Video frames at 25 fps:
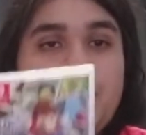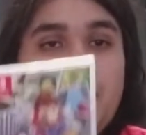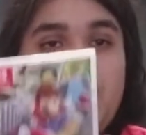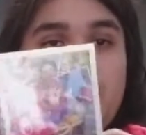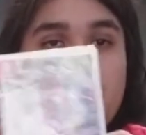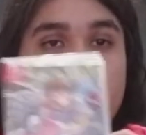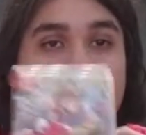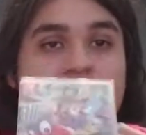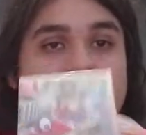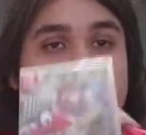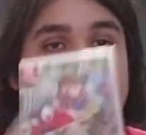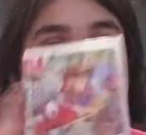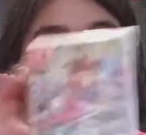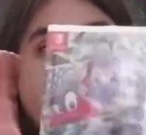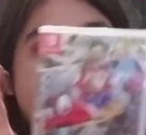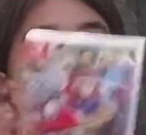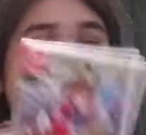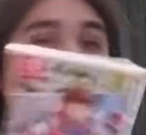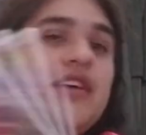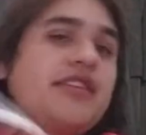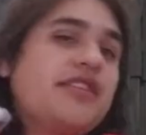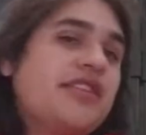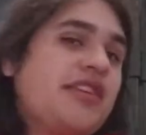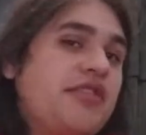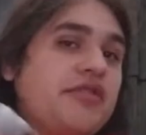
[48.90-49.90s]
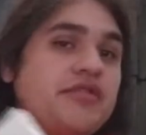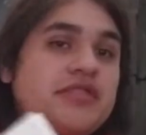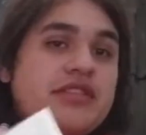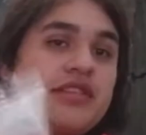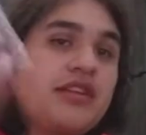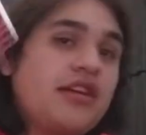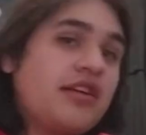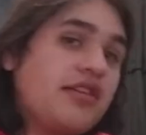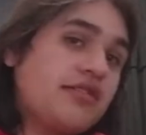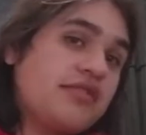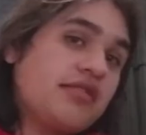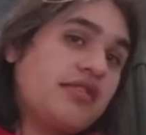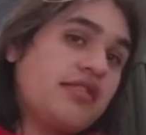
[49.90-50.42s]
Odyssey. No, no, it's
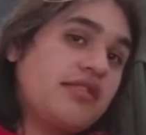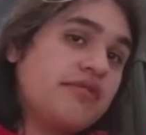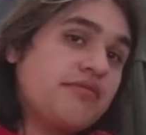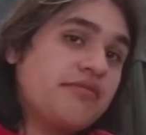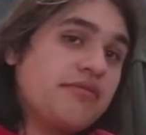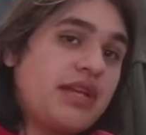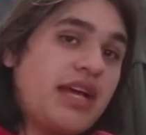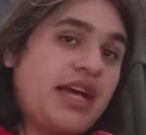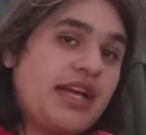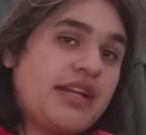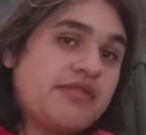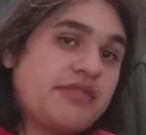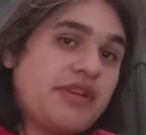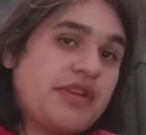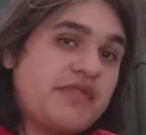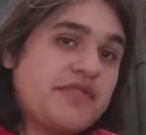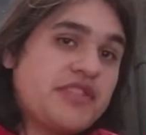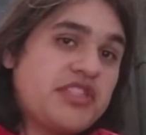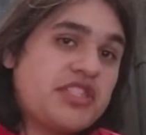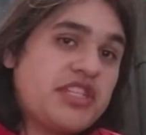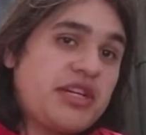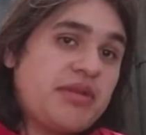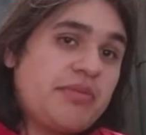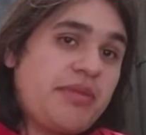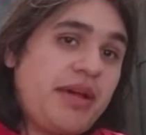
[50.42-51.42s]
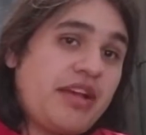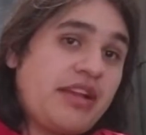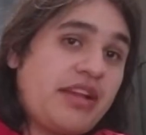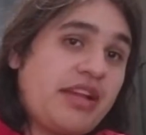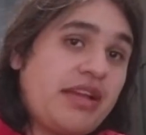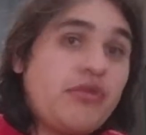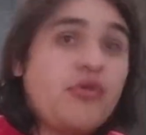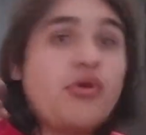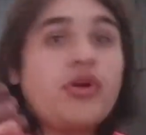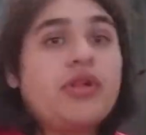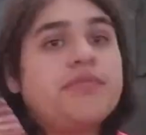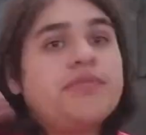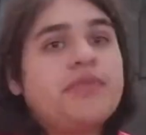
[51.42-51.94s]
not. No, I don't give a shit about
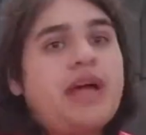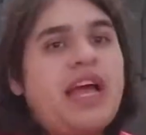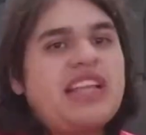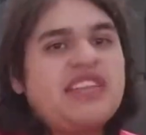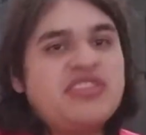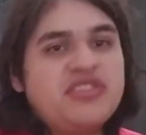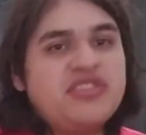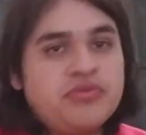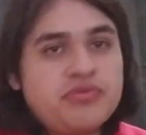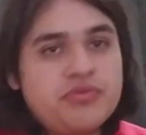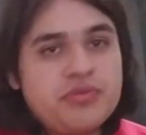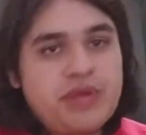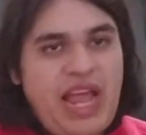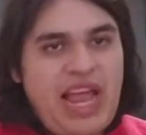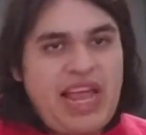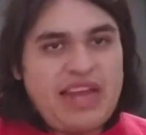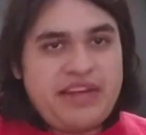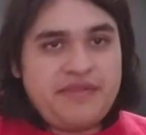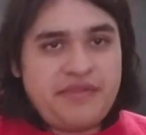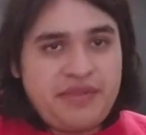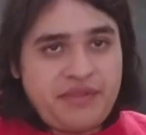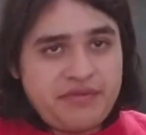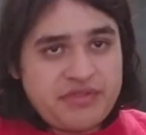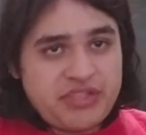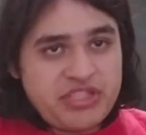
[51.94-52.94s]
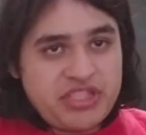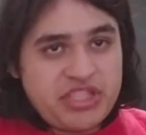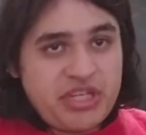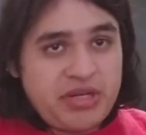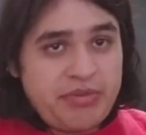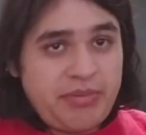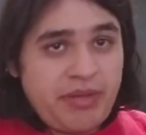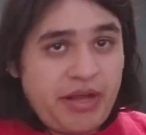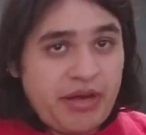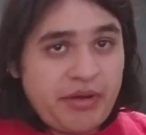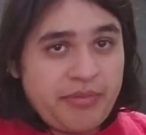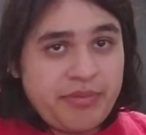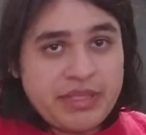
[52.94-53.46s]
it. Well, I do kind of give a shit
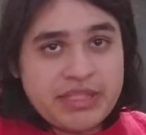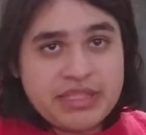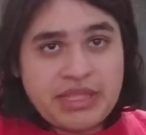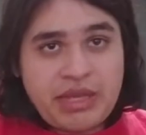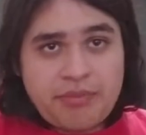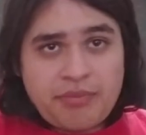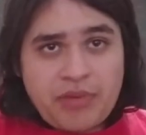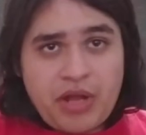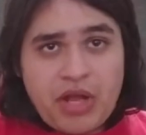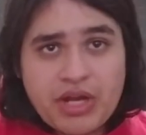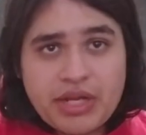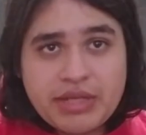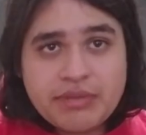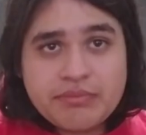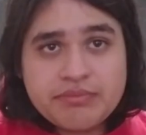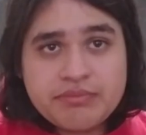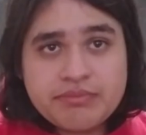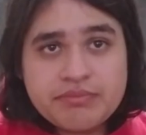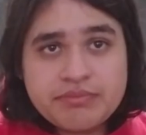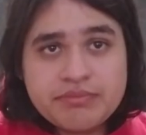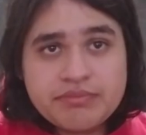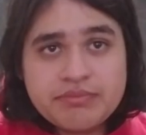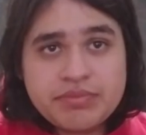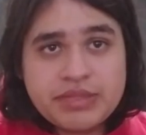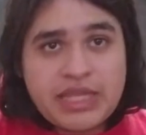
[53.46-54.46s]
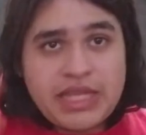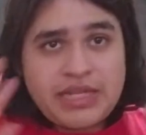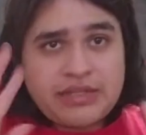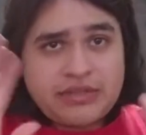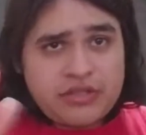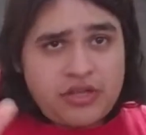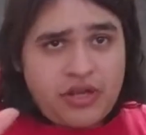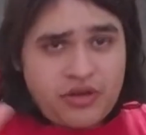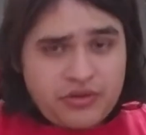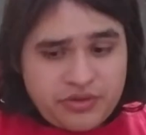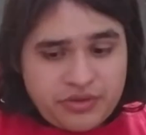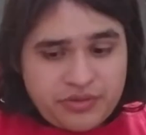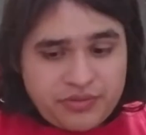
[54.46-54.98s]
about it because I bought it, but that's
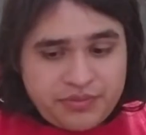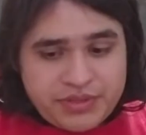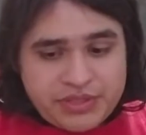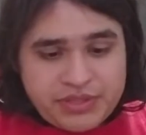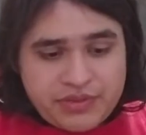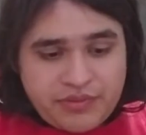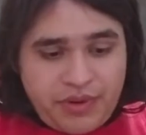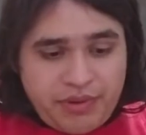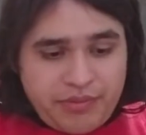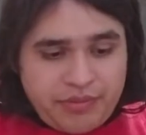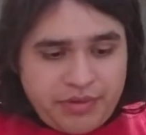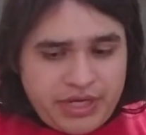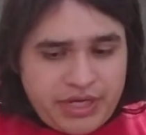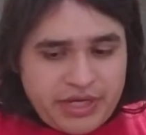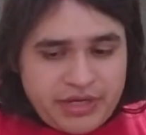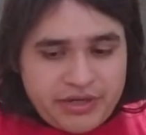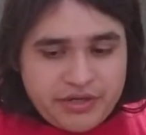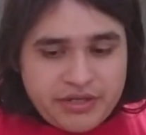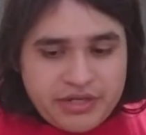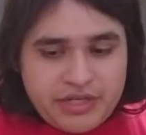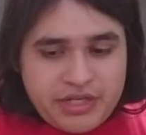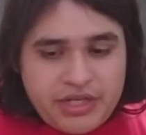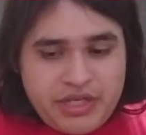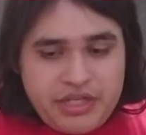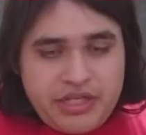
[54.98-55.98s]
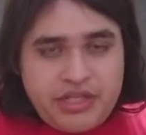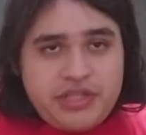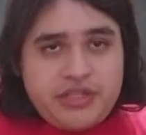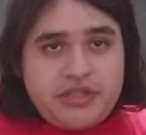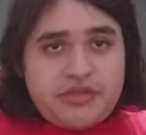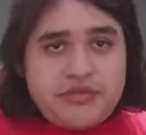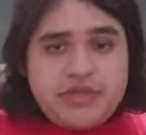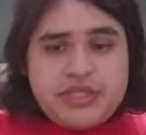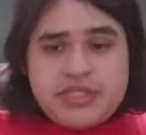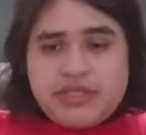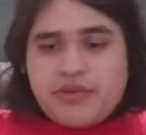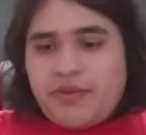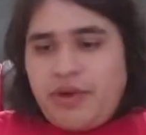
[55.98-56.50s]
not the reason why we're here.
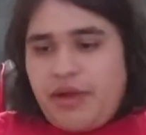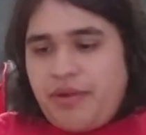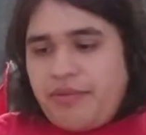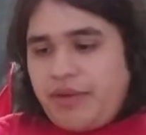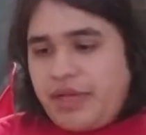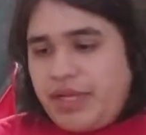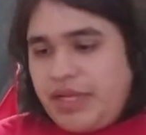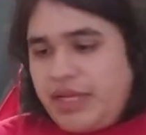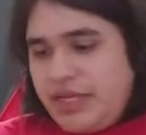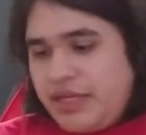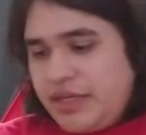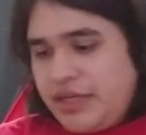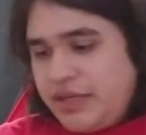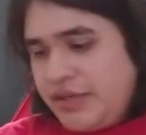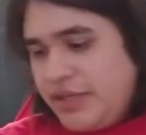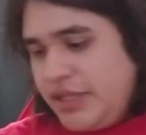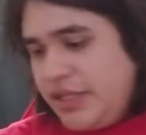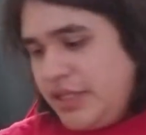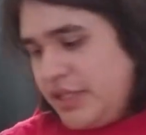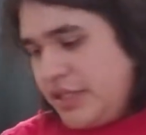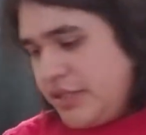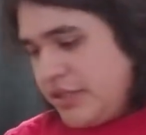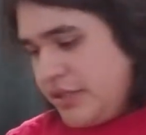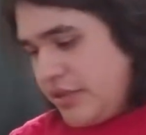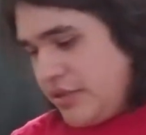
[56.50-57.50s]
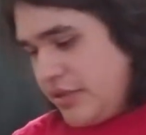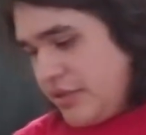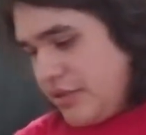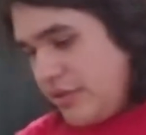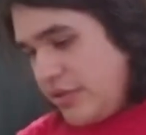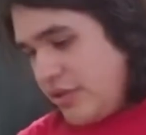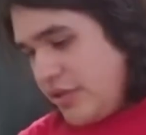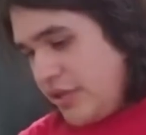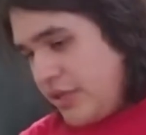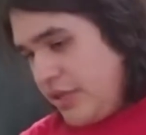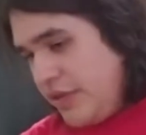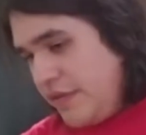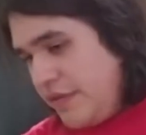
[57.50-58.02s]
The reason why we're here is
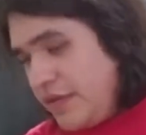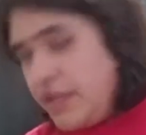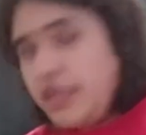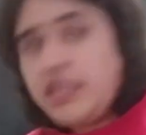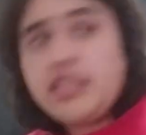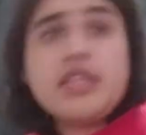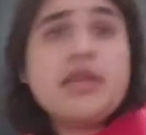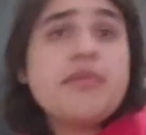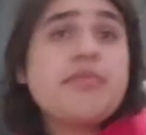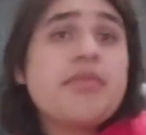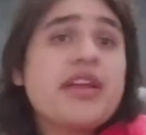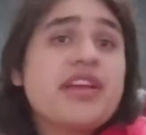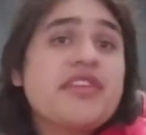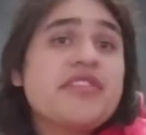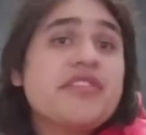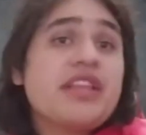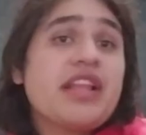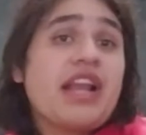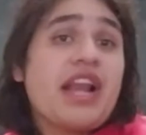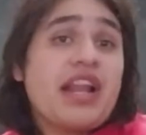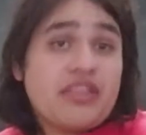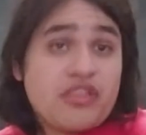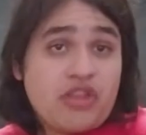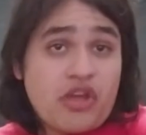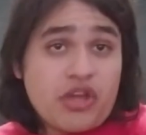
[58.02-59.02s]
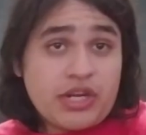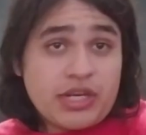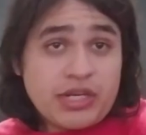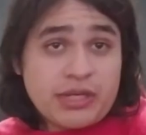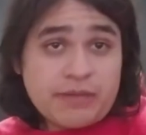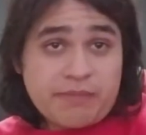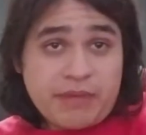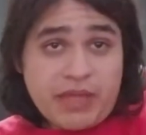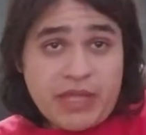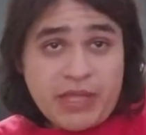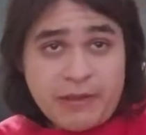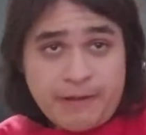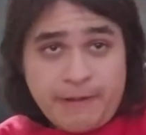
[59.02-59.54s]
significantly bigger than I thought
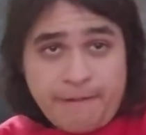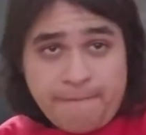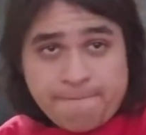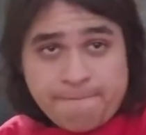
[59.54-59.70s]
it'd be.